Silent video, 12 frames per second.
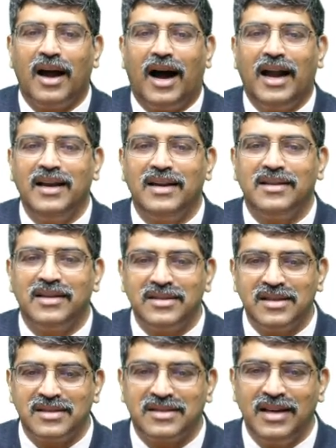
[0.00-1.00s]
and this
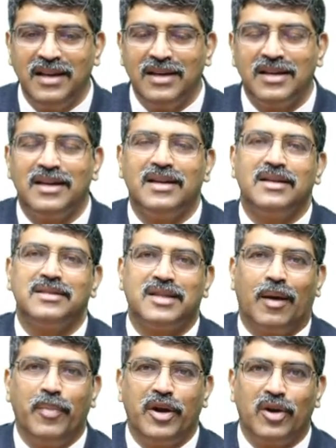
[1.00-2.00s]
is the
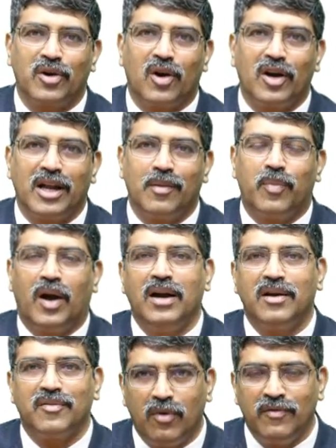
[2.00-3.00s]
subendocardial
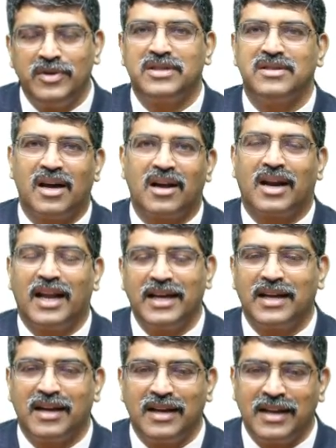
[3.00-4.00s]
part which is our
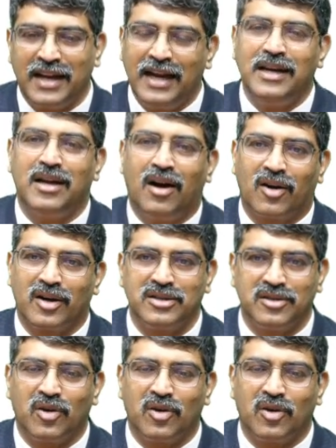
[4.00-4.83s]
like end organs.